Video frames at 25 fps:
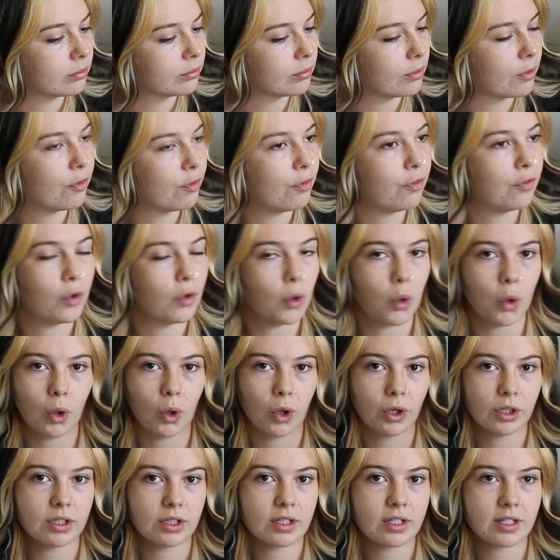
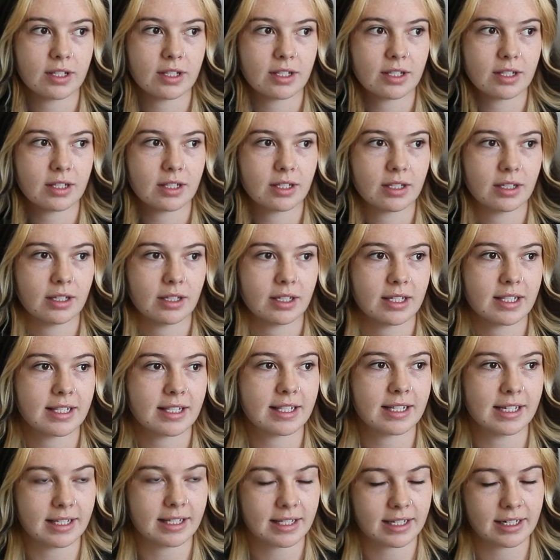Ford's
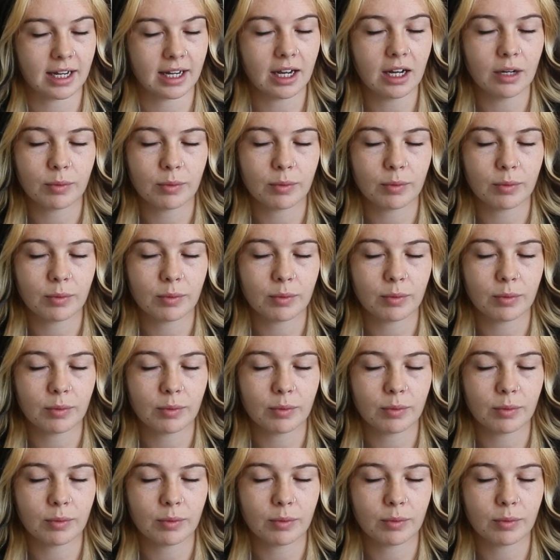sister,